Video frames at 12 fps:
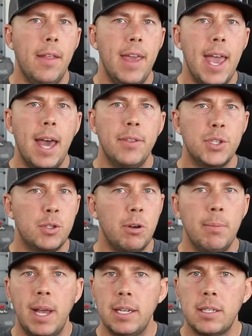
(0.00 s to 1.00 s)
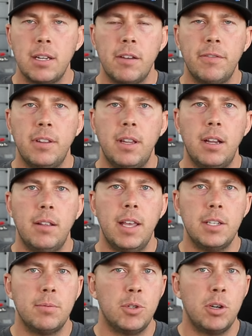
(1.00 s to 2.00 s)
They had the Streamlight stuff in there. They
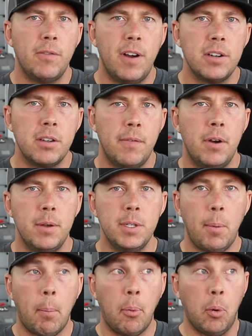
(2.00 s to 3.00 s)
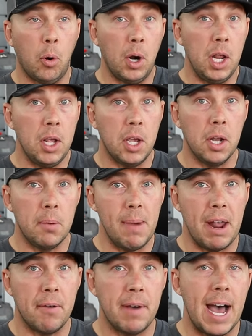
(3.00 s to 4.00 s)
had some Surefire stuff in there. There was a pretty good
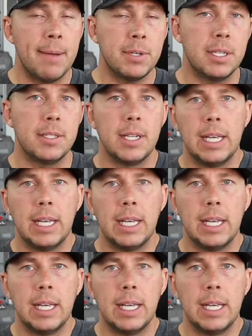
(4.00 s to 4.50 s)
amount of options,